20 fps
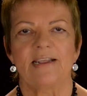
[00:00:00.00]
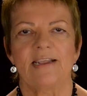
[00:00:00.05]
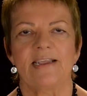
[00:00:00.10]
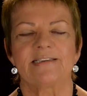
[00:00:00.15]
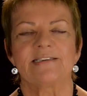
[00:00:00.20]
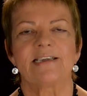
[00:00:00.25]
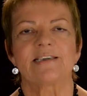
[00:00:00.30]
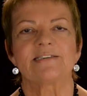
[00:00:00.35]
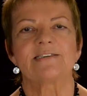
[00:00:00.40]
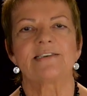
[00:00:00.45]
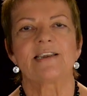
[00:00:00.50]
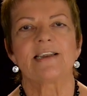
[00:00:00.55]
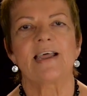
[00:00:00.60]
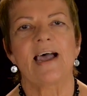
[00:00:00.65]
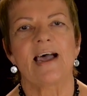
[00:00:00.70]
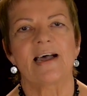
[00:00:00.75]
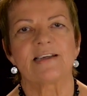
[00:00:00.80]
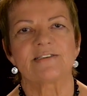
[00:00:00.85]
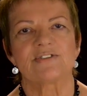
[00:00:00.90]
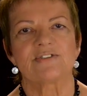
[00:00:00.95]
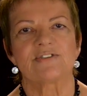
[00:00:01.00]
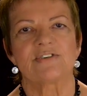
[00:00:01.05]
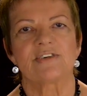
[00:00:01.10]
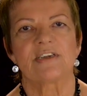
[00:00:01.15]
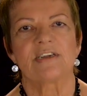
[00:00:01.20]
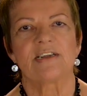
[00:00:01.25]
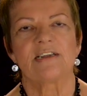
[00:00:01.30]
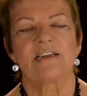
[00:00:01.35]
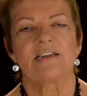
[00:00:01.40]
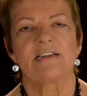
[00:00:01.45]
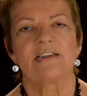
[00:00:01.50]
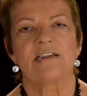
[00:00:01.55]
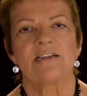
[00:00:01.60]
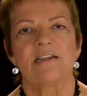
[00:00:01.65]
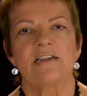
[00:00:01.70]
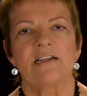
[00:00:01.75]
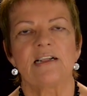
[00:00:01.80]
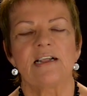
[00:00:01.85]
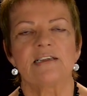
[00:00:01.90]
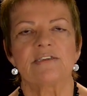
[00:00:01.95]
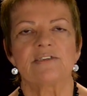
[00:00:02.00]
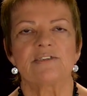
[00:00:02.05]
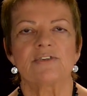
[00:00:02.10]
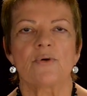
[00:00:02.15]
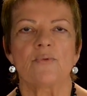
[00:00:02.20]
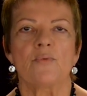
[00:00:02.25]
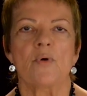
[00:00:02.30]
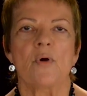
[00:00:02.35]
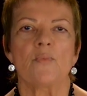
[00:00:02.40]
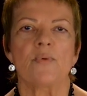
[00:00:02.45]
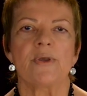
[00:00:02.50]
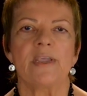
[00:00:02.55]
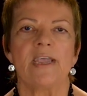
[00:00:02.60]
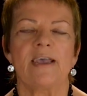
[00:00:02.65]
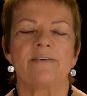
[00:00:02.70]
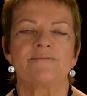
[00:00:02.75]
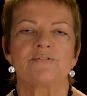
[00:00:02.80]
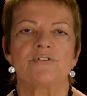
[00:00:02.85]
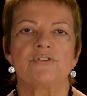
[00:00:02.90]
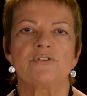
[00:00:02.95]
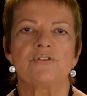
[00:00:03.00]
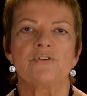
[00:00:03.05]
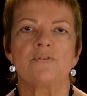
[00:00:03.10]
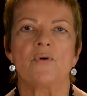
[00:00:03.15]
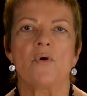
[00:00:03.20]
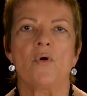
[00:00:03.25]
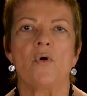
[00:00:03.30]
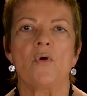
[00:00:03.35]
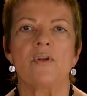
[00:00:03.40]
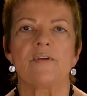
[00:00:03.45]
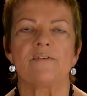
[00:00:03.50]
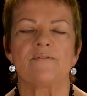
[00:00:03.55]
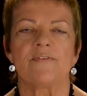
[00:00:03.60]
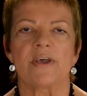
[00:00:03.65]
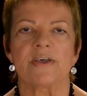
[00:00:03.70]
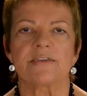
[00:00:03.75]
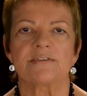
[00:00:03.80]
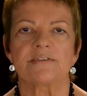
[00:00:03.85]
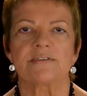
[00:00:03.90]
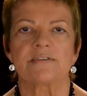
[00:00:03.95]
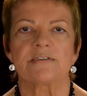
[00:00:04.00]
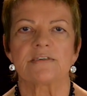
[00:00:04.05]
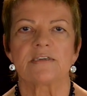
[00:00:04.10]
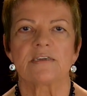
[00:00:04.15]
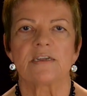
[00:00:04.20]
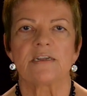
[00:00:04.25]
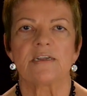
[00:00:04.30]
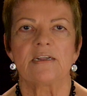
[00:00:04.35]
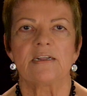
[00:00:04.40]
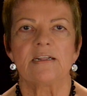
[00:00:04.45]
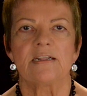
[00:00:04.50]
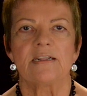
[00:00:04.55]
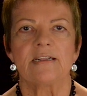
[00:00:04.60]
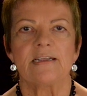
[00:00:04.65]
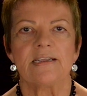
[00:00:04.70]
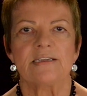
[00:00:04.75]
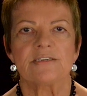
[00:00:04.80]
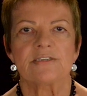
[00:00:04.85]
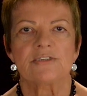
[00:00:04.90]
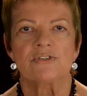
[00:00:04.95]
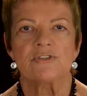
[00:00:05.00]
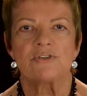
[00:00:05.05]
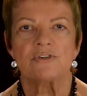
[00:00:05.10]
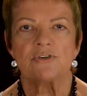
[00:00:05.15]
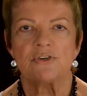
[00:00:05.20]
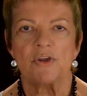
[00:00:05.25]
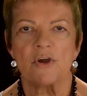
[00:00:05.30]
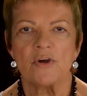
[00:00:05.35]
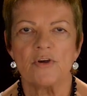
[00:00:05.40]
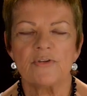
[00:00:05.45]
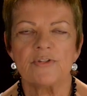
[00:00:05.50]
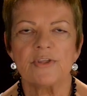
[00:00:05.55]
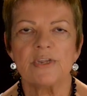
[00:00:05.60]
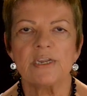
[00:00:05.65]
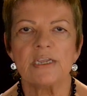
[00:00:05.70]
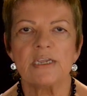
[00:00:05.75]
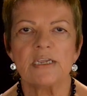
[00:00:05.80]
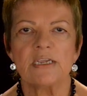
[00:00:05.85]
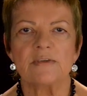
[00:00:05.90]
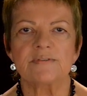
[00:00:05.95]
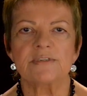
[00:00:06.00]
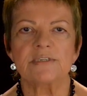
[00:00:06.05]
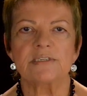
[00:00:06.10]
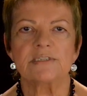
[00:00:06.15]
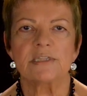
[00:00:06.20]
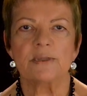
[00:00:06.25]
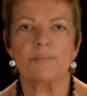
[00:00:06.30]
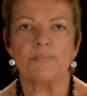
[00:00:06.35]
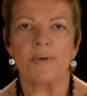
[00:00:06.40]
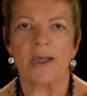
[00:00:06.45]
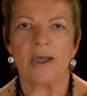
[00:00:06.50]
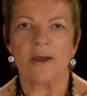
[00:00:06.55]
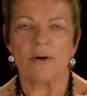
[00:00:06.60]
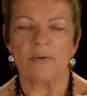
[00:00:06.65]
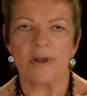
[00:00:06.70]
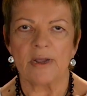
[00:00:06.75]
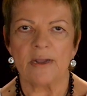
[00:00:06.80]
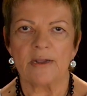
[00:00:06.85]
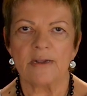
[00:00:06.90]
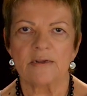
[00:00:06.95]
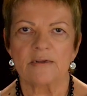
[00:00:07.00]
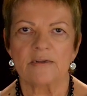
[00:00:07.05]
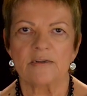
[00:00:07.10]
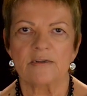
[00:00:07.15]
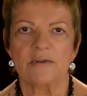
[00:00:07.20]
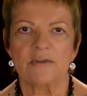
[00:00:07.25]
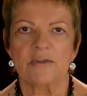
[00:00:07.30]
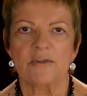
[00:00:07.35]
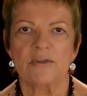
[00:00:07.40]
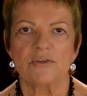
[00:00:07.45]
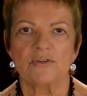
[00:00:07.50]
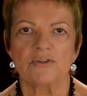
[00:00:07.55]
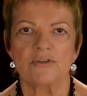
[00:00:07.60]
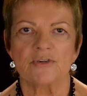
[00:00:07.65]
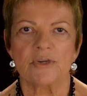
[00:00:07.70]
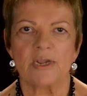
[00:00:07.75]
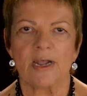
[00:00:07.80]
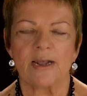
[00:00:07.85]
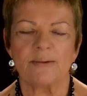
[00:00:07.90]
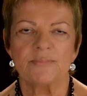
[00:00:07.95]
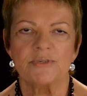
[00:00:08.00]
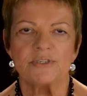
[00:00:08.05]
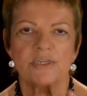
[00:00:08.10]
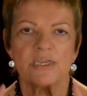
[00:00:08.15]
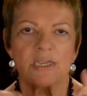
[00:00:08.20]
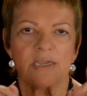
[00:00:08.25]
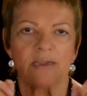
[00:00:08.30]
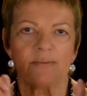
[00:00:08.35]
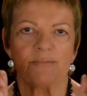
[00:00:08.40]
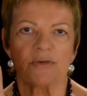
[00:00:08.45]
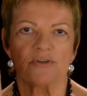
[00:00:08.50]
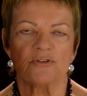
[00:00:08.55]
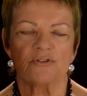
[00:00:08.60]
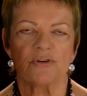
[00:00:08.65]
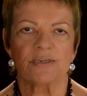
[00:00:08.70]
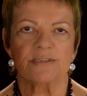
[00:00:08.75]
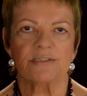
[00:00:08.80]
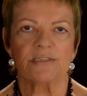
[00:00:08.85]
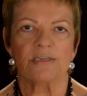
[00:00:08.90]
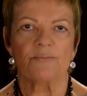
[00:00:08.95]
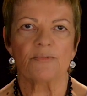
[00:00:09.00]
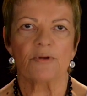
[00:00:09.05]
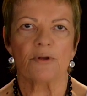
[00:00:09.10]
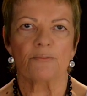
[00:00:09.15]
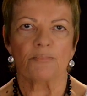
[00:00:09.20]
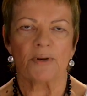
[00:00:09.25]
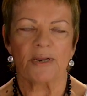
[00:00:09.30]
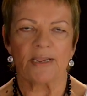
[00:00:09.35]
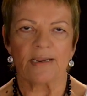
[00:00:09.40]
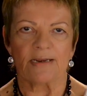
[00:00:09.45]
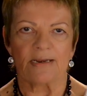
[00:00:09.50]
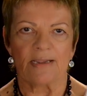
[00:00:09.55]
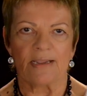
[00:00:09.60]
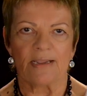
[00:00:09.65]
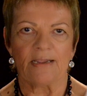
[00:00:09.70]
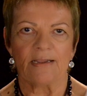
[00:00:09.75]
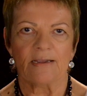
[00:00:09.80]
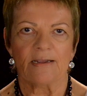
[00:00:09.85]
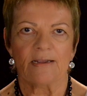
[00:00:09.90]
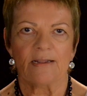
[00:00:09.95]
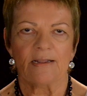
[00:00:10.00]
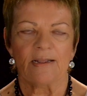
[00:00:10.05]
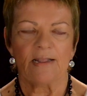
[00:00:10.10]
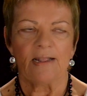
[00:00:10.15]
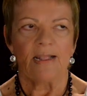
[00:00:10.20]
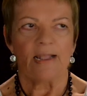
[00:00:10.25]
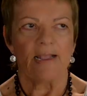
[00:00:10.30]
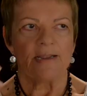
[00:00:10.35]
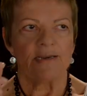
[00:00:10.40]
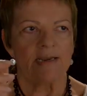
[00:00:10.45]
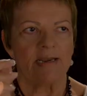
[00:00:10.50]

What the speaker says: It doesn't last. And so what we have to do, all of us, is to know that he gives us the power to come to him and trust him completely and